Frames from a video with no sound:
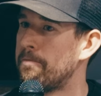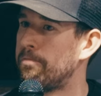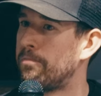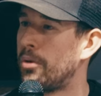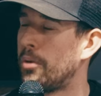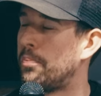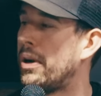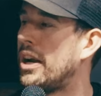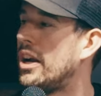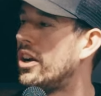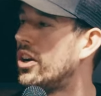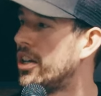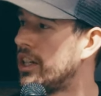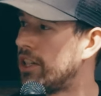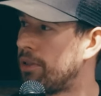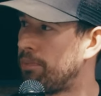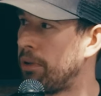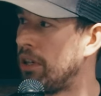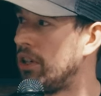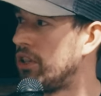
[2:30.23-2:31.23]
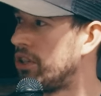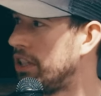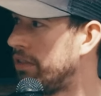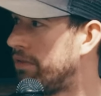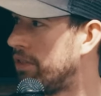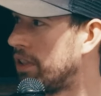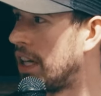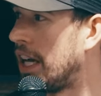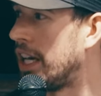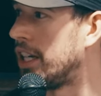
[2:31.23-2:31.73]
preparing spiritually
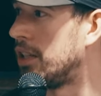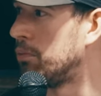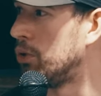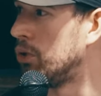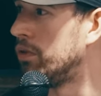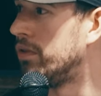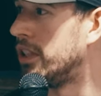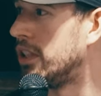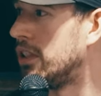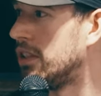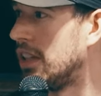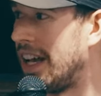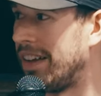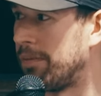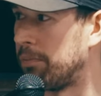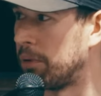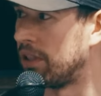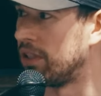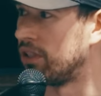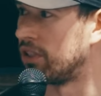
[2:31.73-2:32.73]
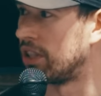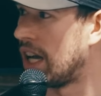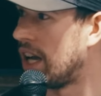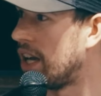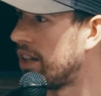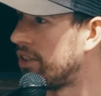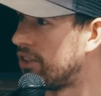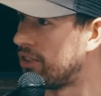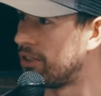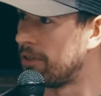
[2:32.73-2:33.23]
for God to move in your life, because
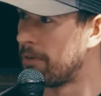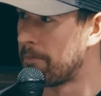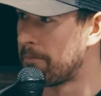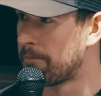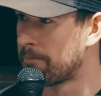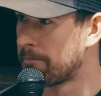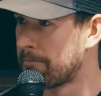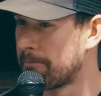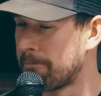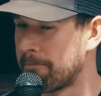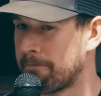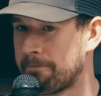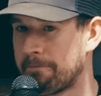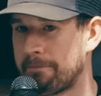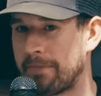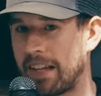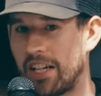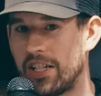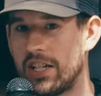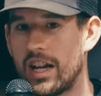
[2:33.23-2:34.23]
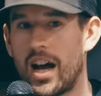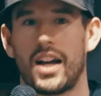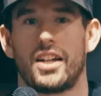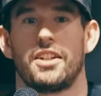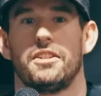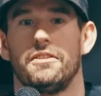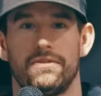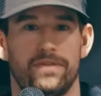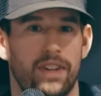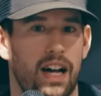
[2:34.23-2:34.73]
God's not
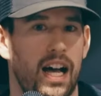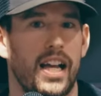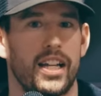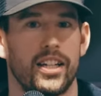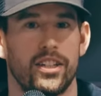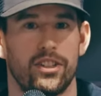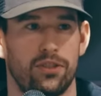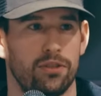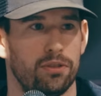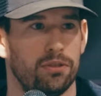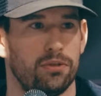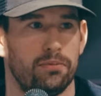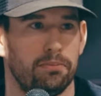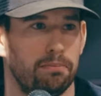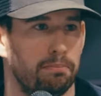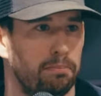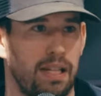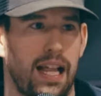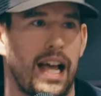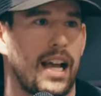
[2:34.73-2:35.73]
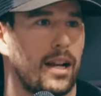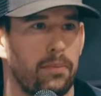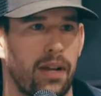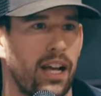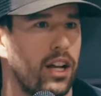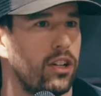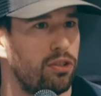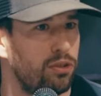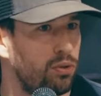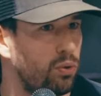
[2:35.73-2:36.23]
confined to Black
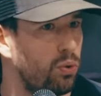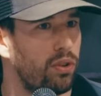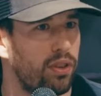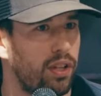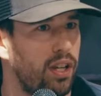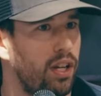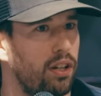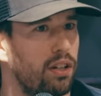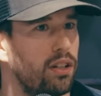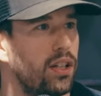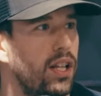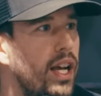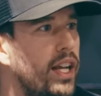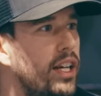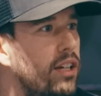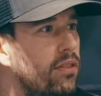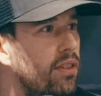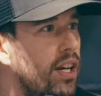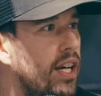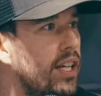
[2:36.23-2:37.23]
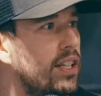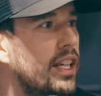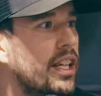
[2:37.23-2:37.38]
Mountain, North Carolina, right?